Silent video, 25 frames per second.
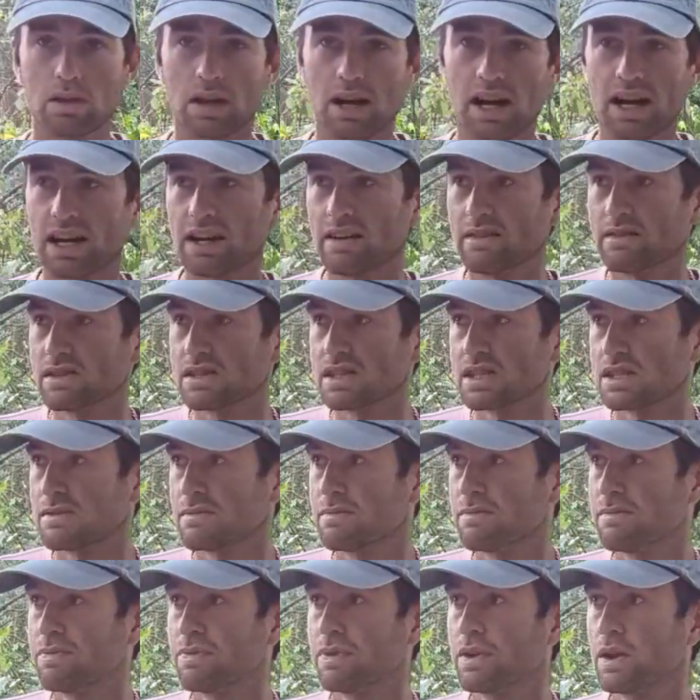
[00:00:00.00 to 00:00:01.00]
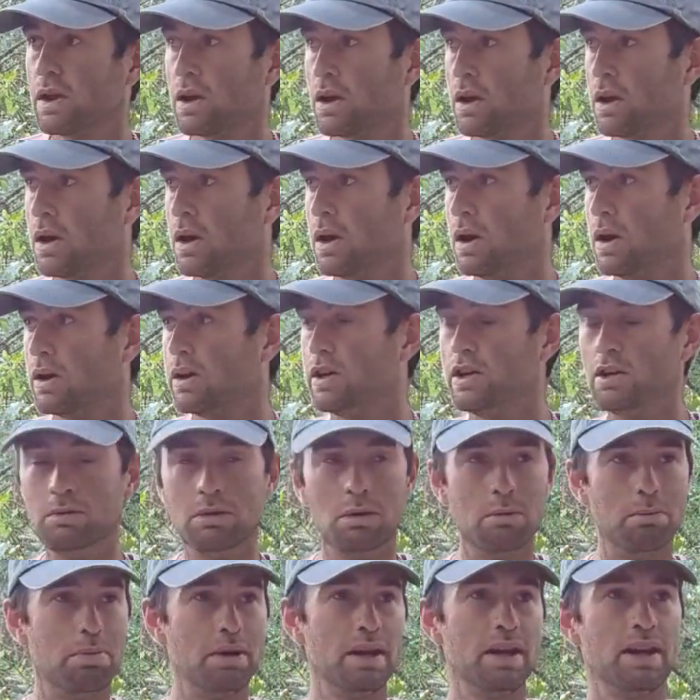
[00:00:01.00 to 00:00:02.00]
their lives.
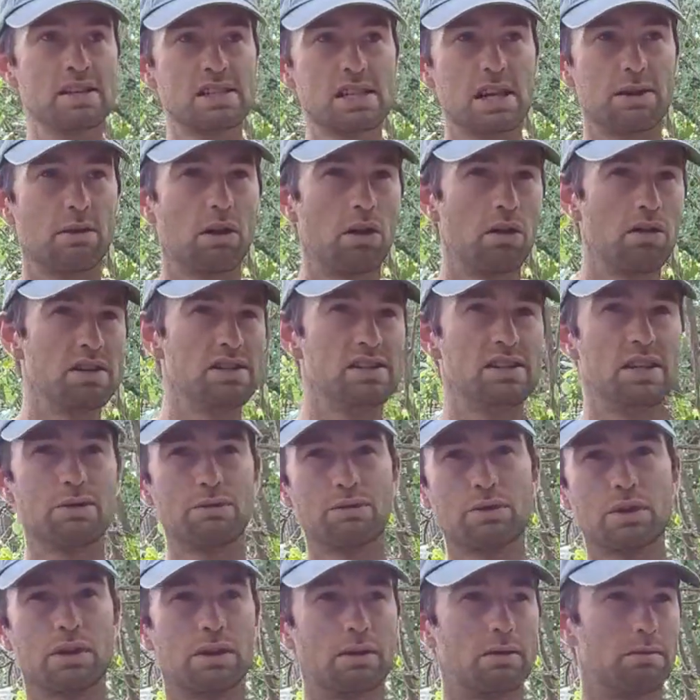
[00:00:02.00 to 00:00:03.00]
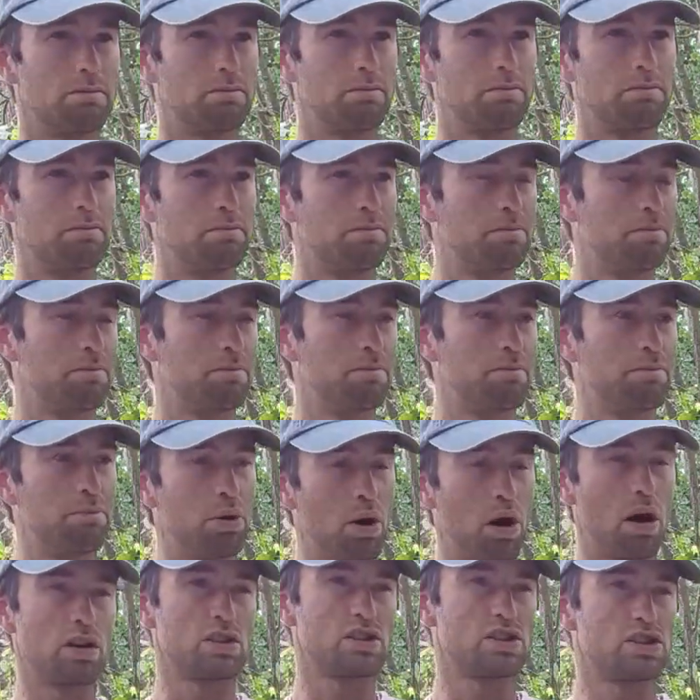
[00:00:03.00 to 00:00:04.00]
Human beings have all these different
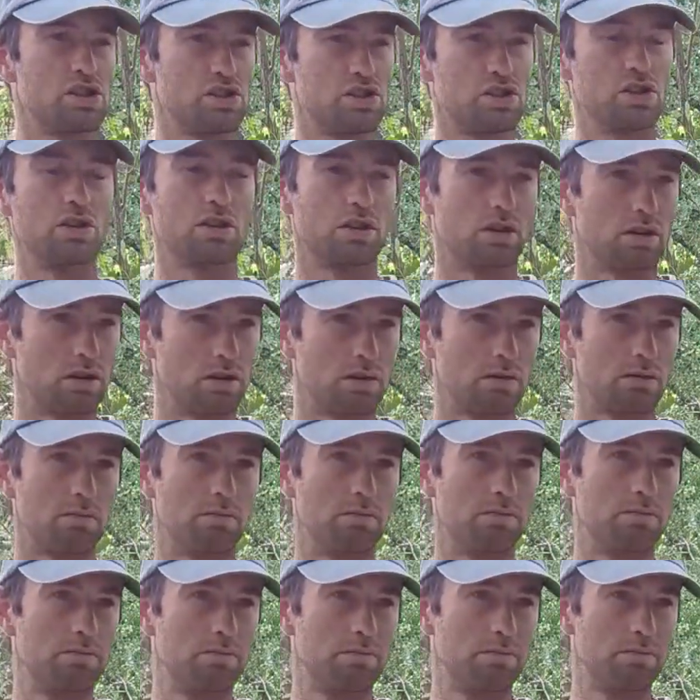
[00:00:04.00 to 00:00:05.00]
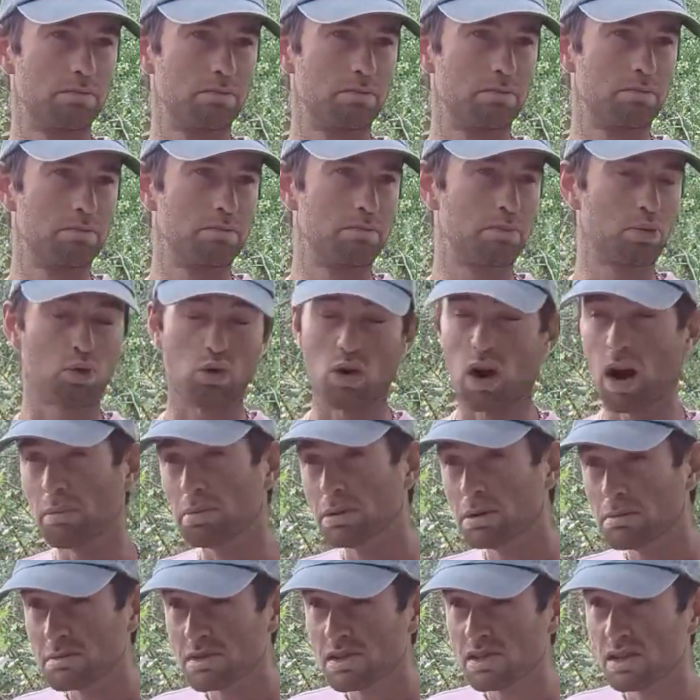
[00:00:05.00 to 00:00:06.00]
posture
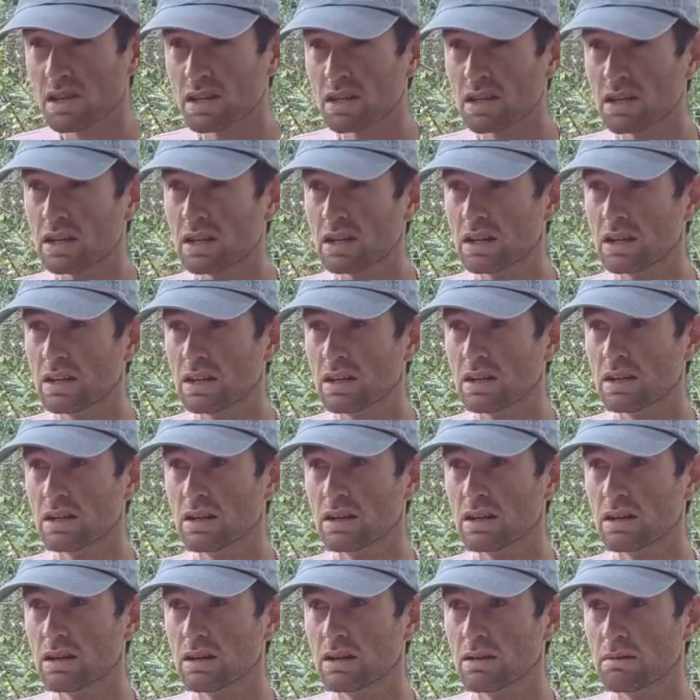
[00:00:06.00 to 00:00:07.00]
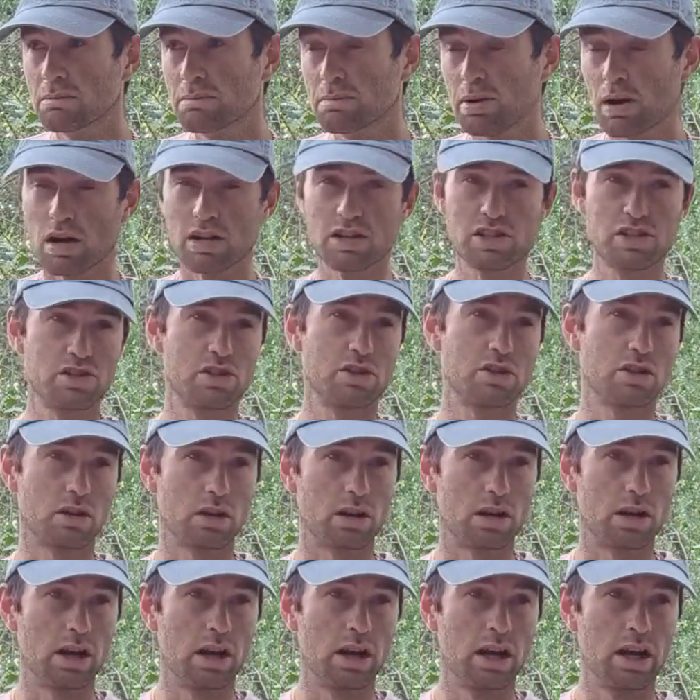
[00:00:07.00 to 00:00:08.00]
problems,
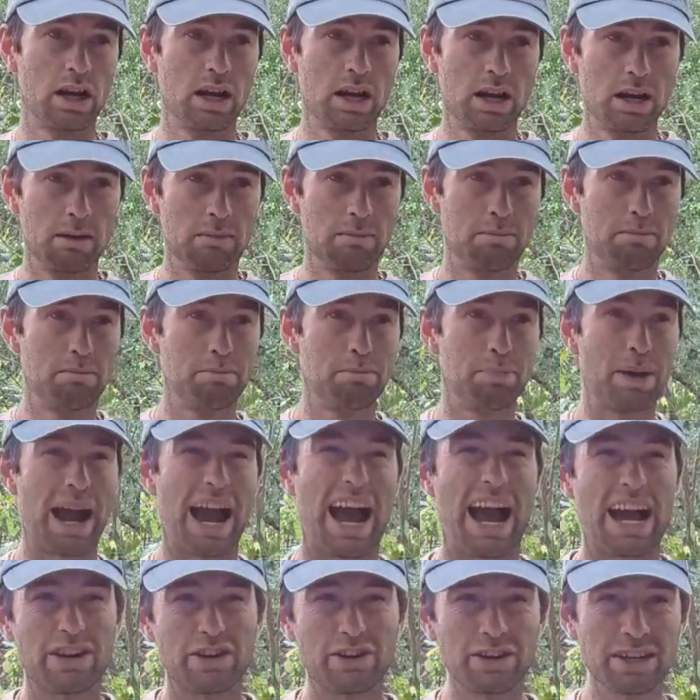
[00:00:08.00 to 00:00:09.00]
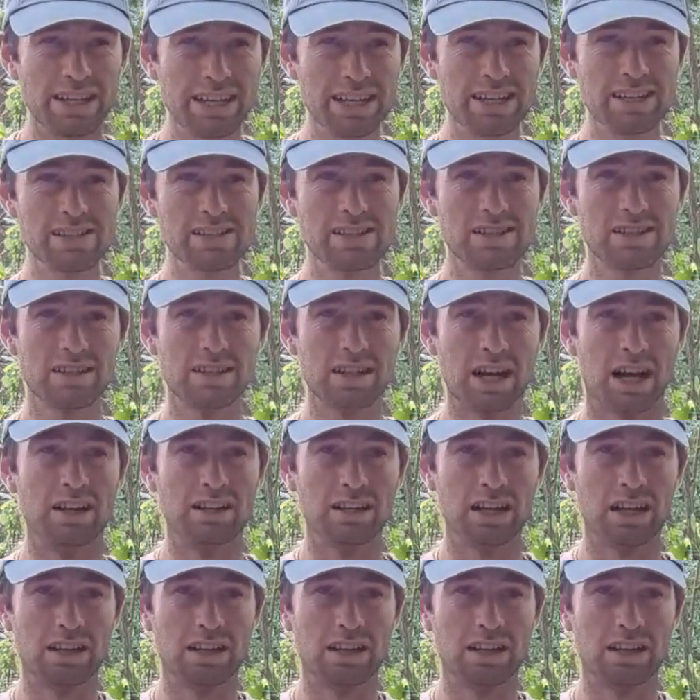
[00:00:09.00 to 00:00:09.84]
posture patternings,